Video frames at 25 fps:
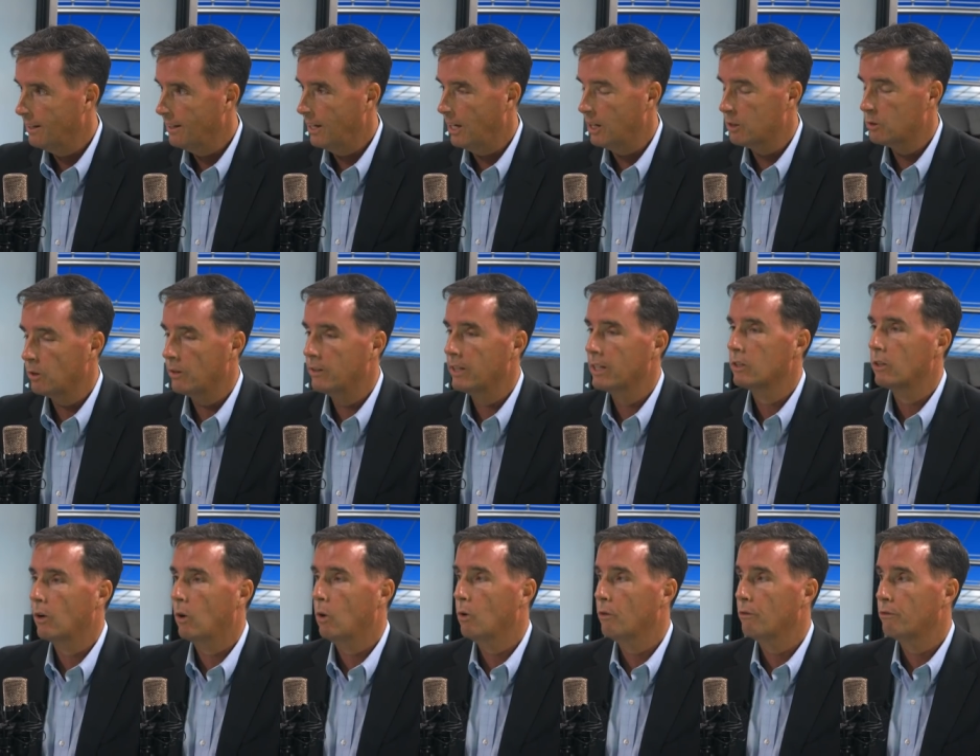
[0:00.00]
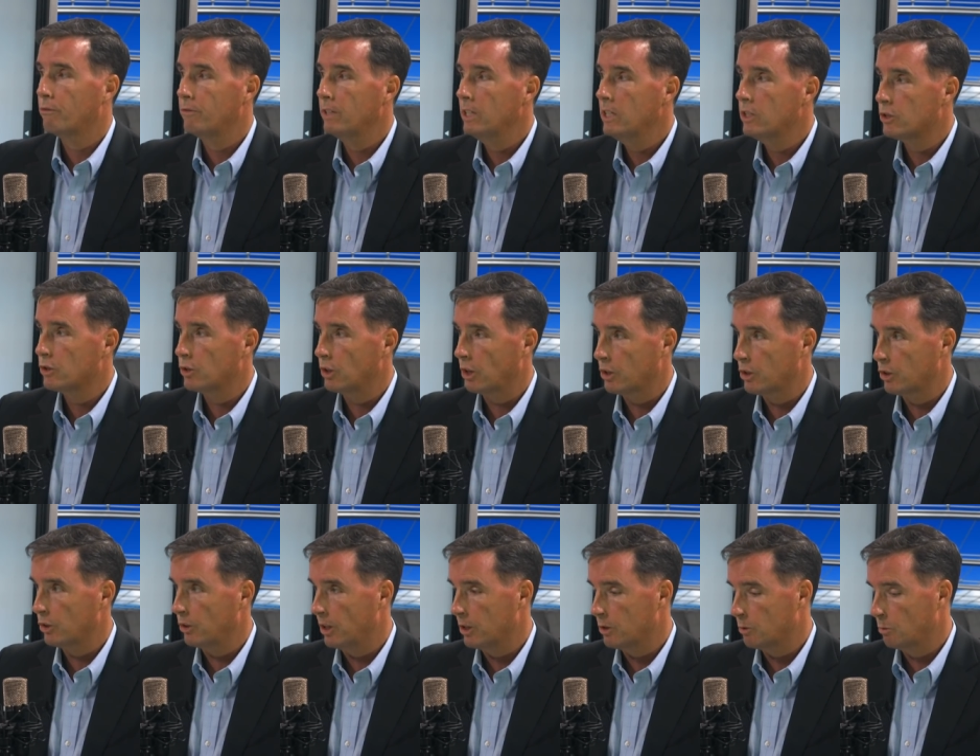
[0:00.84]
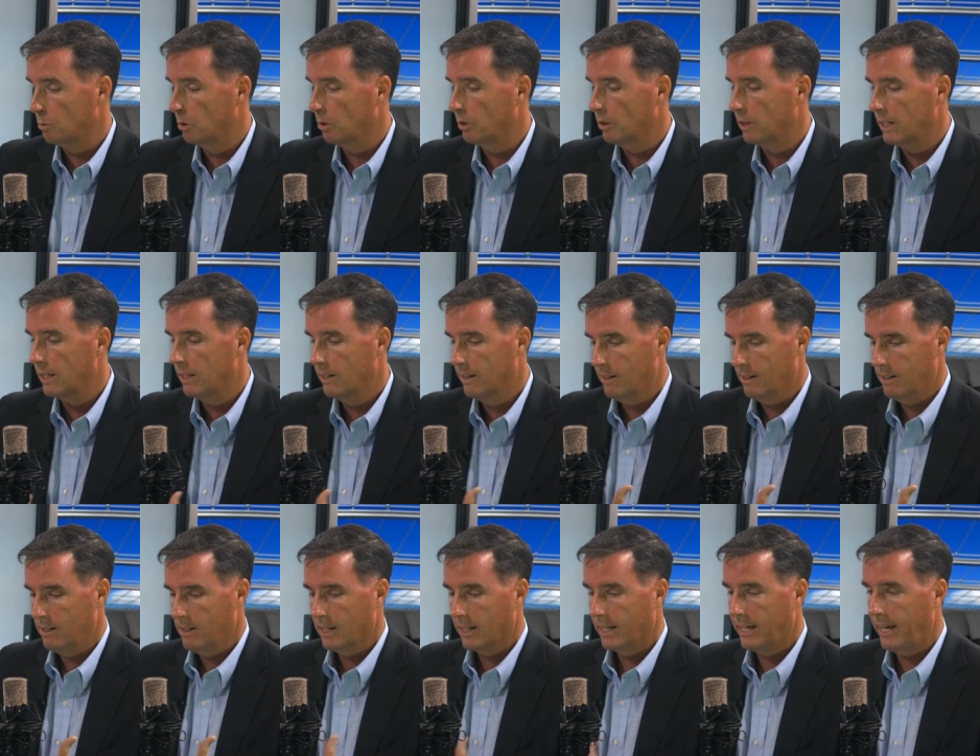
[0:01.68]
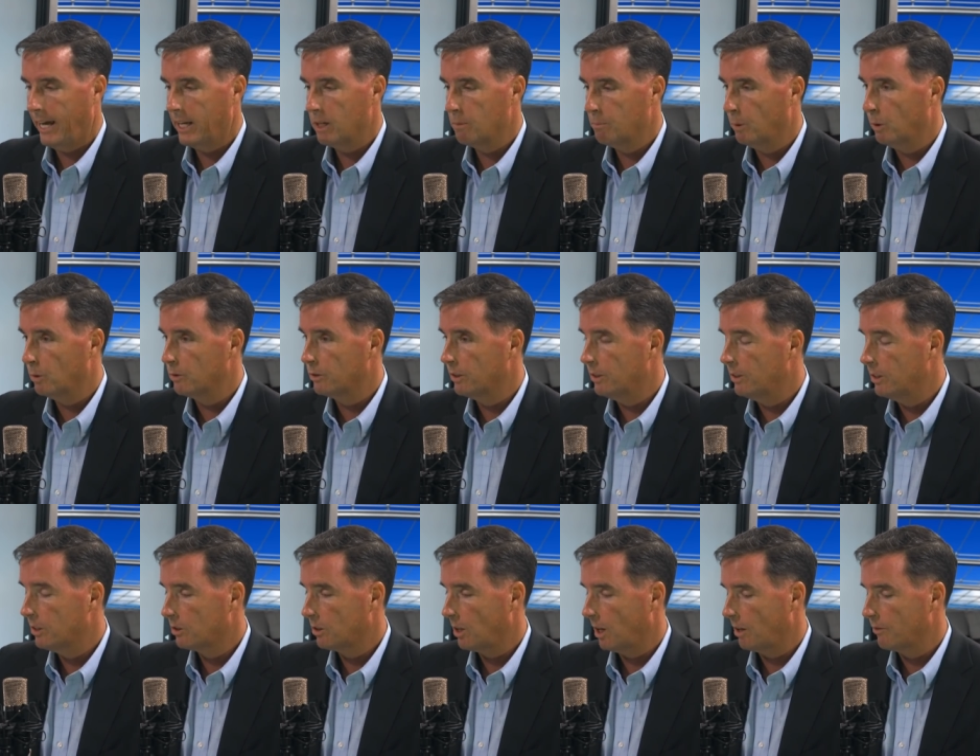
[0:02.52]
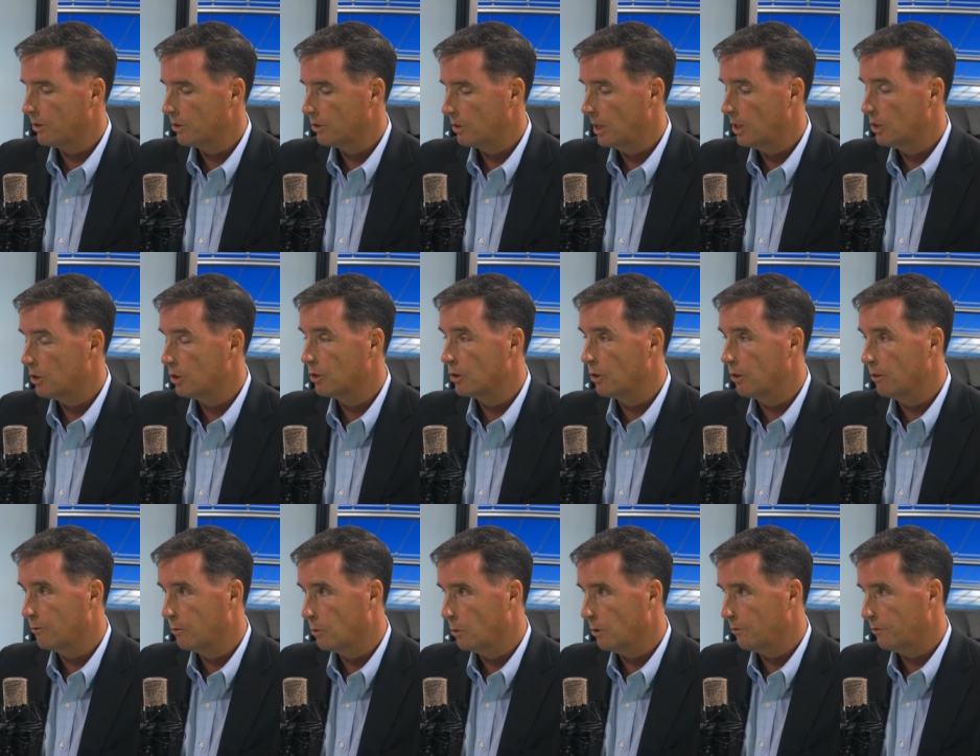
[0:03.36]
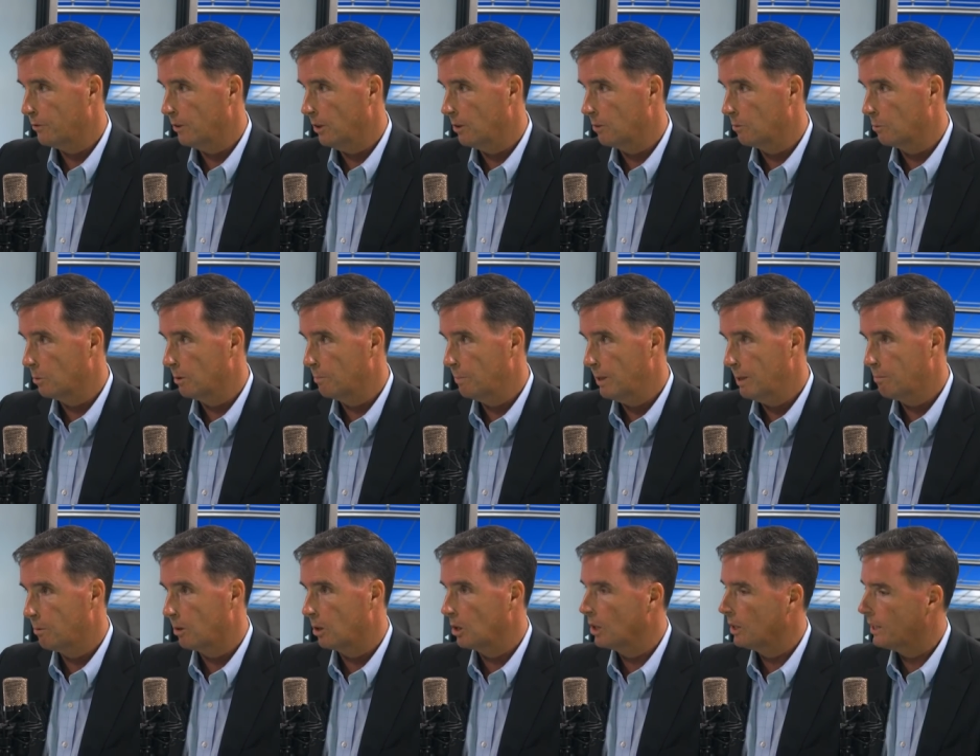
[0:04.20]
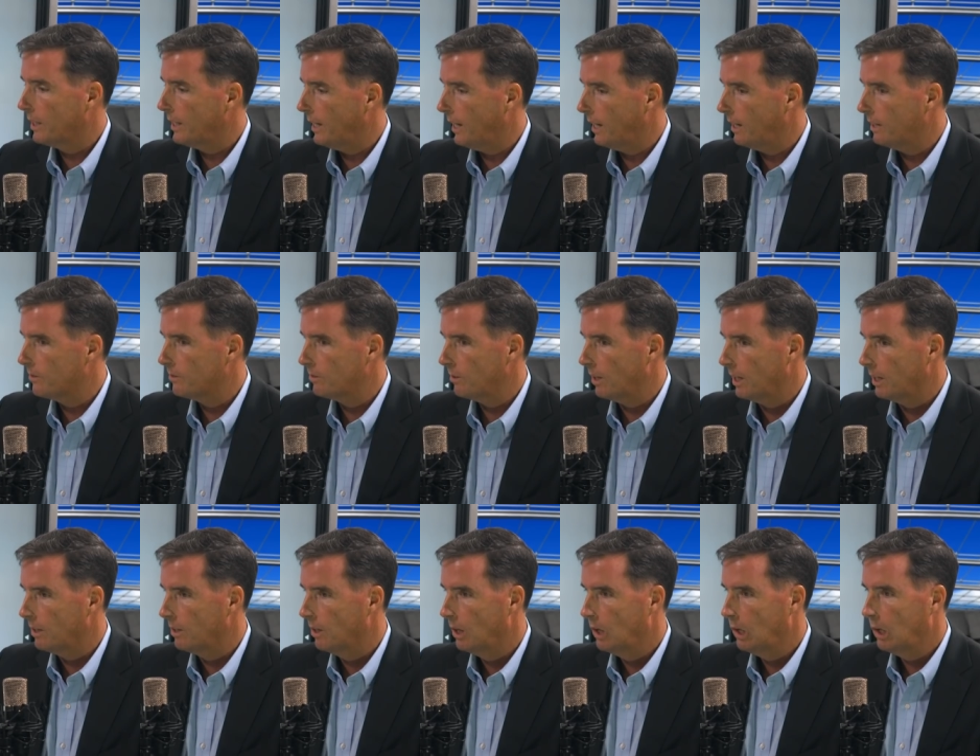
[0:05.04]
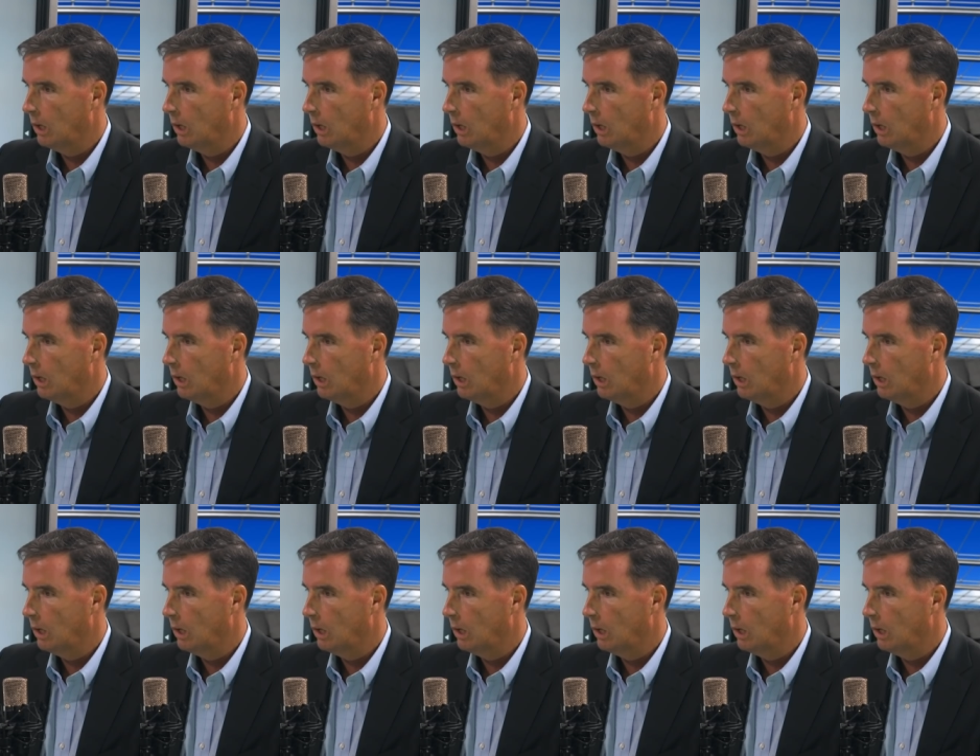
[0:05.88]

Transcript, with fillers: And so I think the whole mm -hmm. fee structure has really catapulted this conversation to the forefront where people are looking at it saying,